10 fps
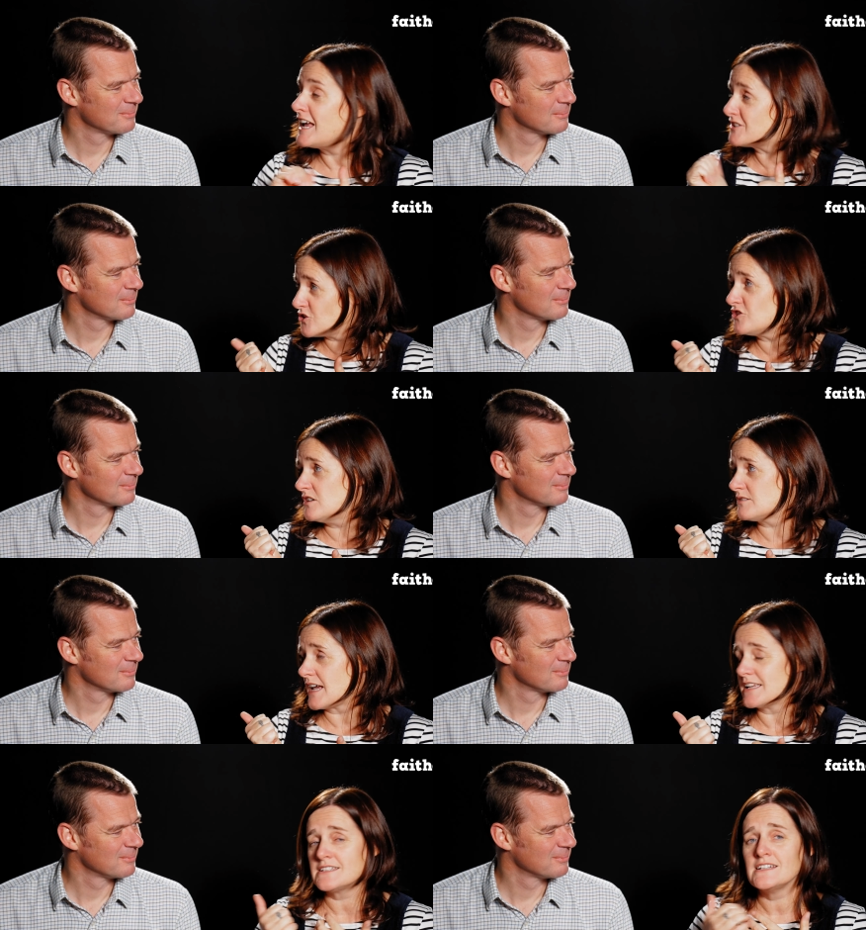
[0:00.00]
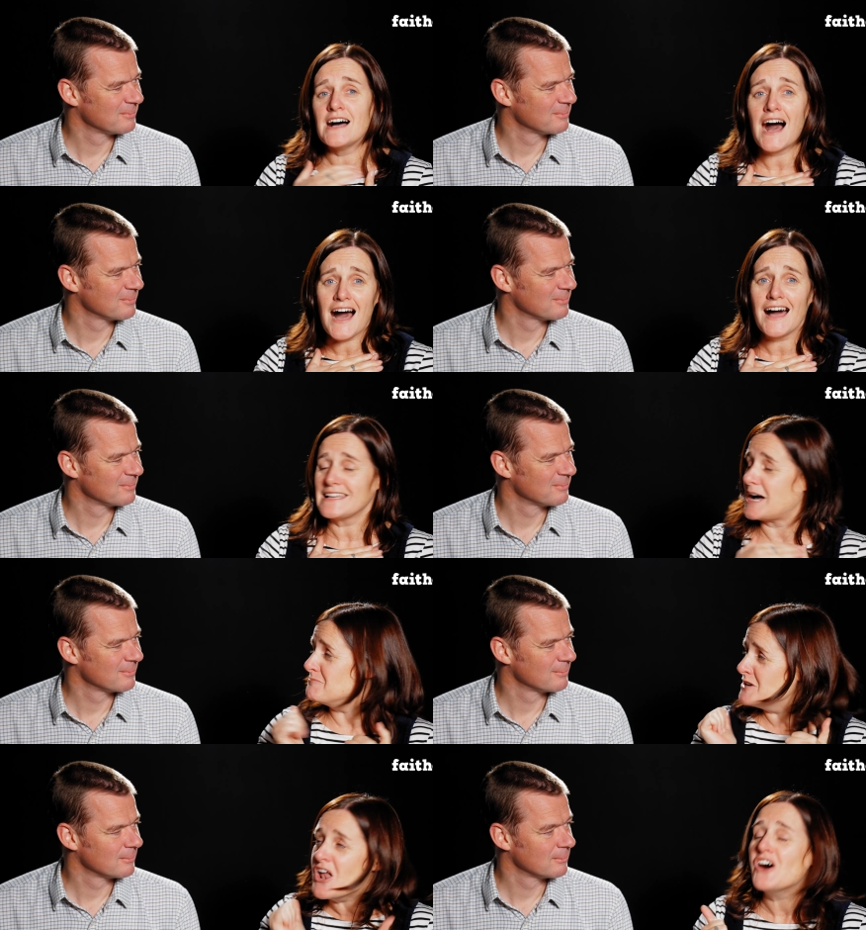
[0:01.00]
Speaker 1: It's good news, Ed. I
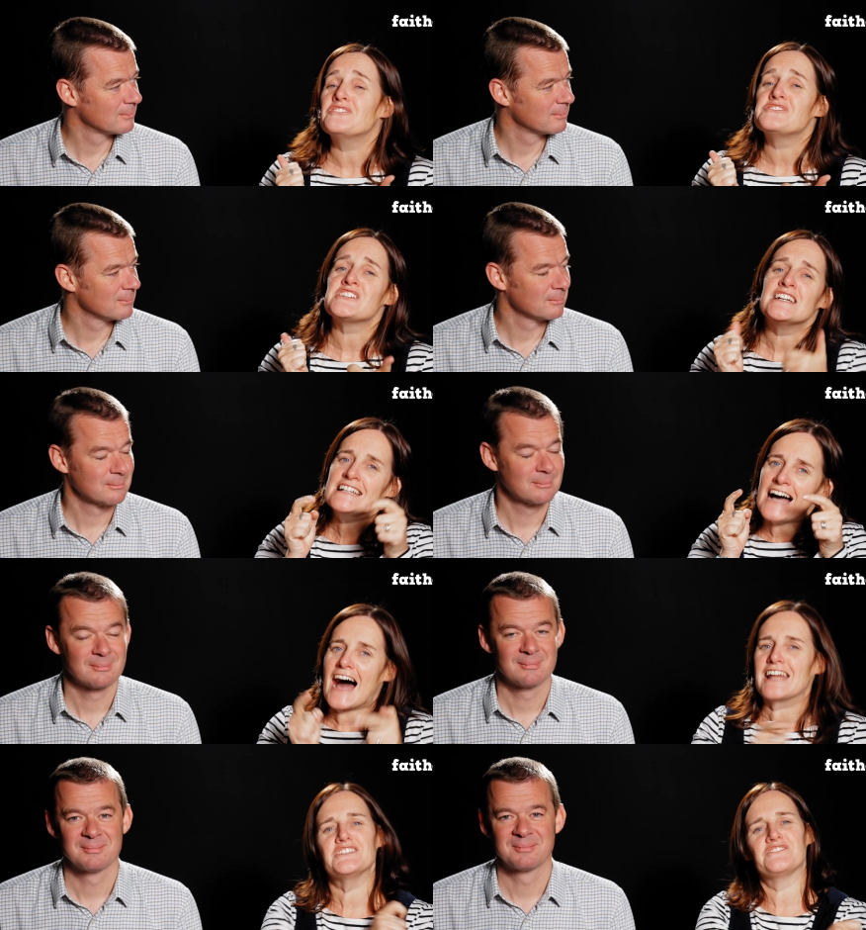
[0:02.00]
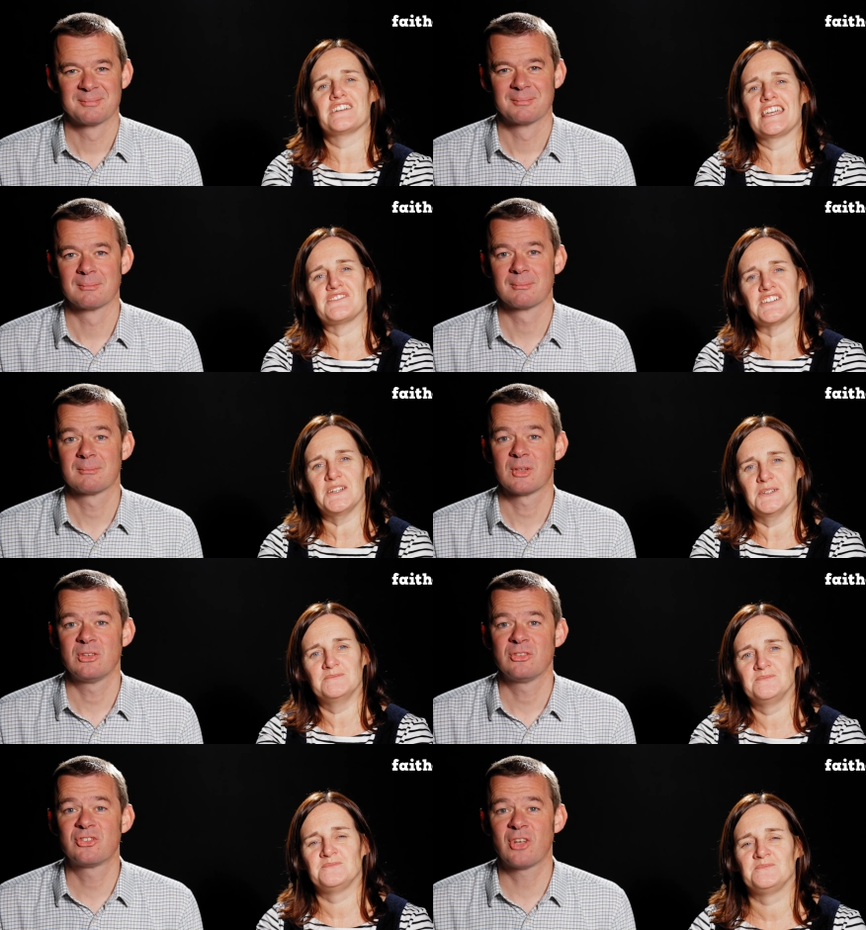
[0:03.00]
am loved and forgiven.
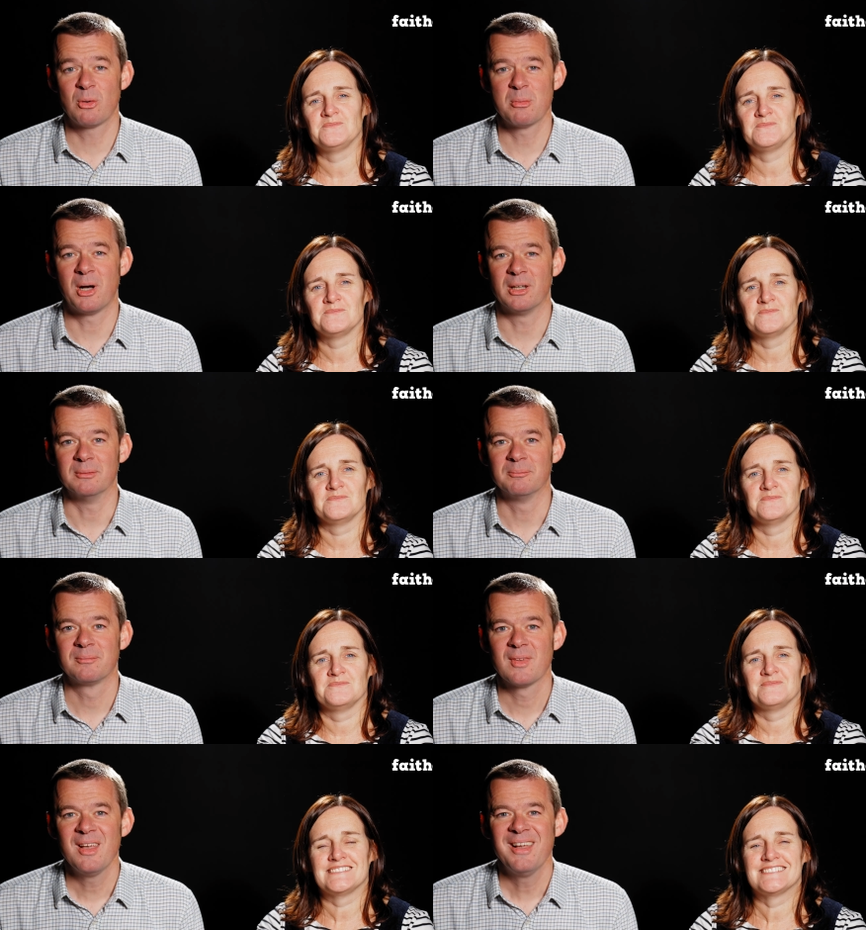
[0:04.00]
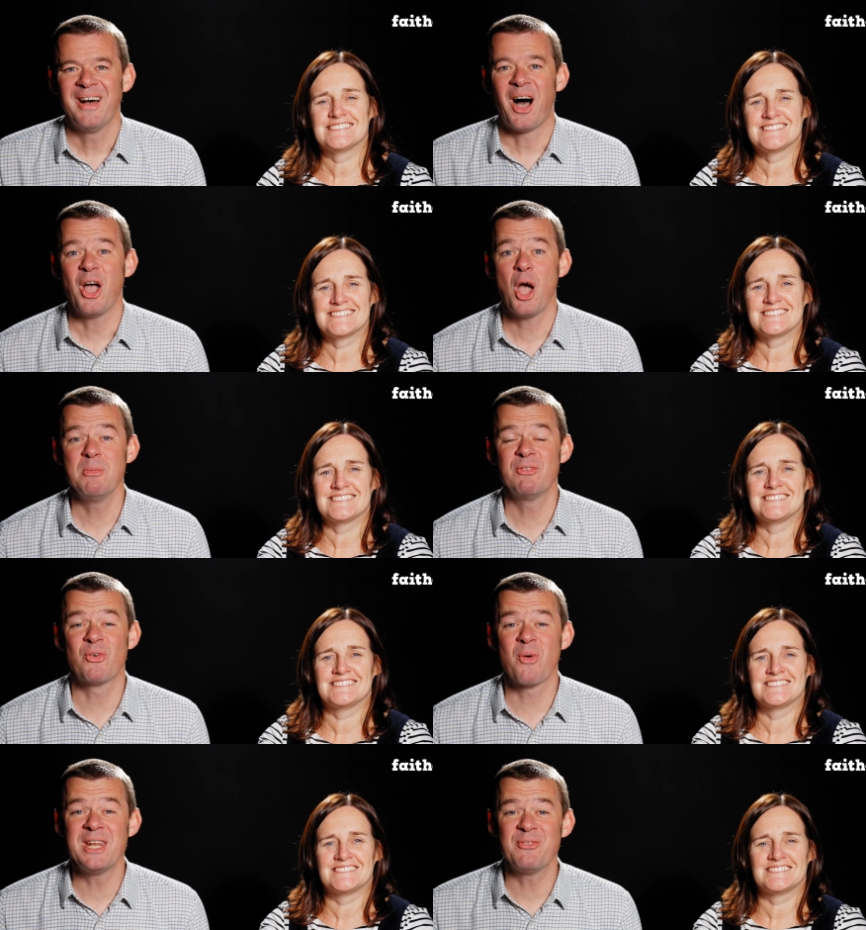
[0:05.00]
Speaker 2: So am I. I hope you've
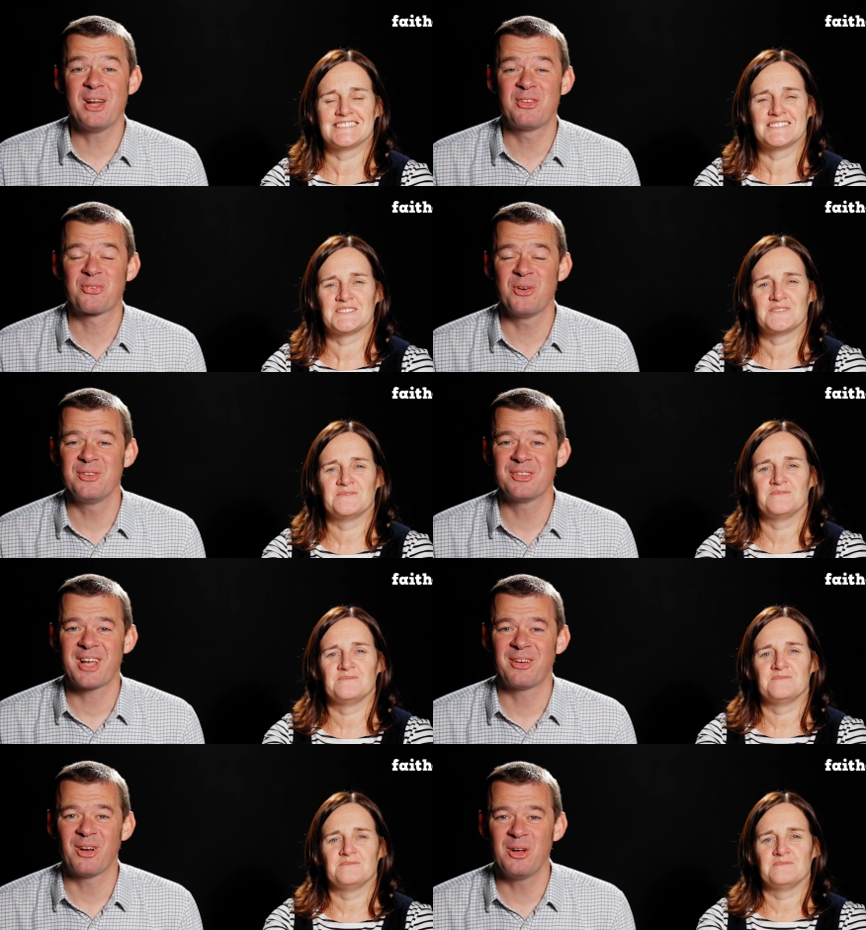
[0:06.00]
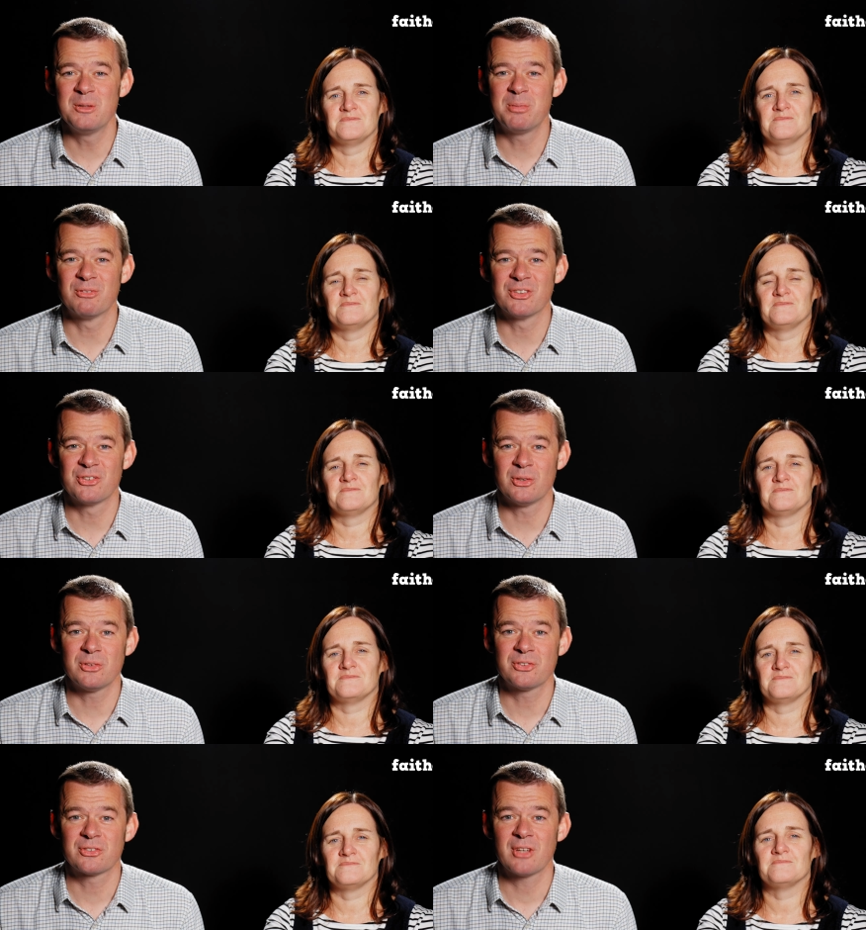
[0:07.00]
already read through the downloadable
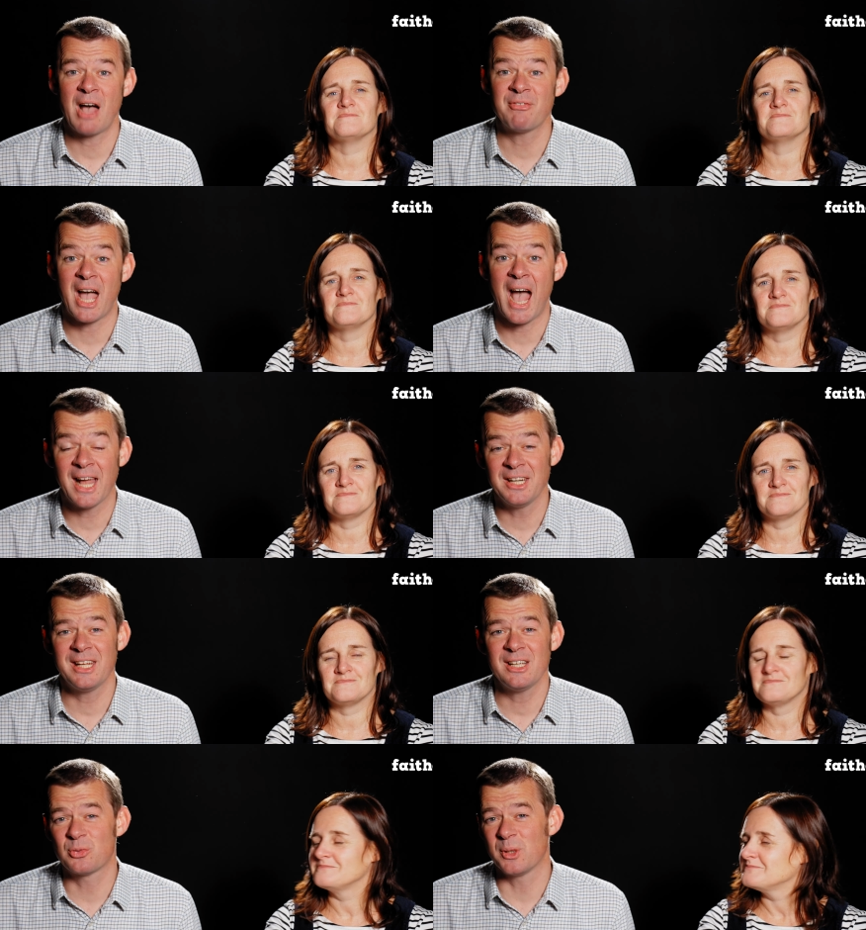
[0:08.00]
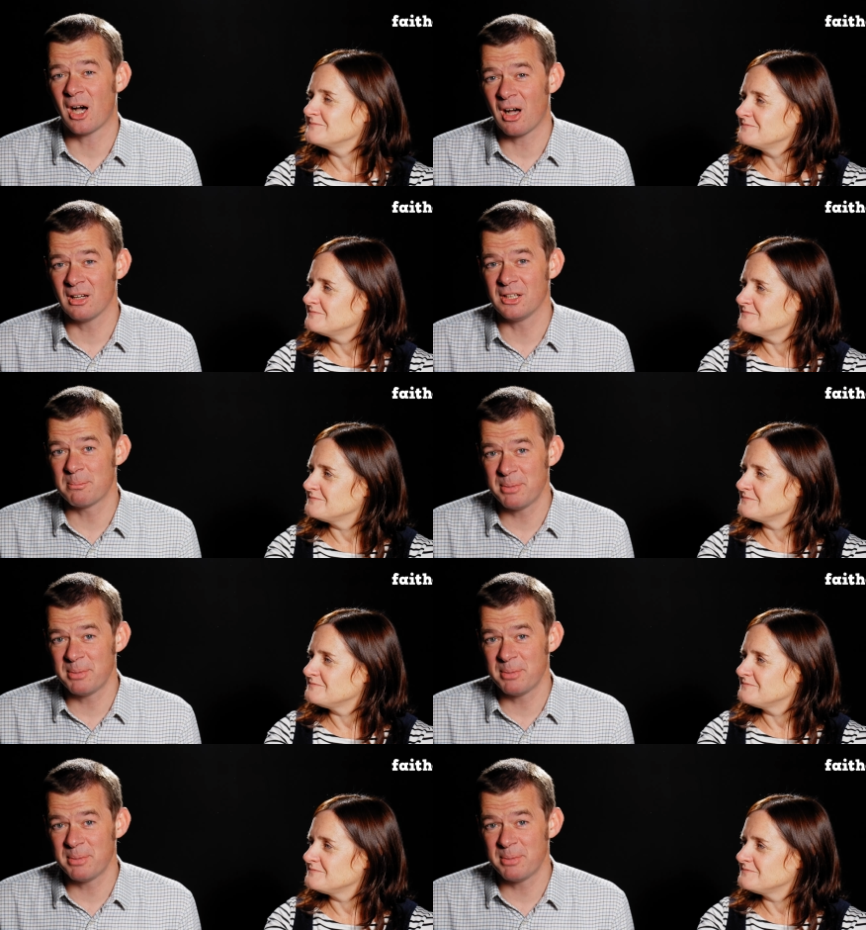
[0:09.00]
resource, have it handy as we highlight the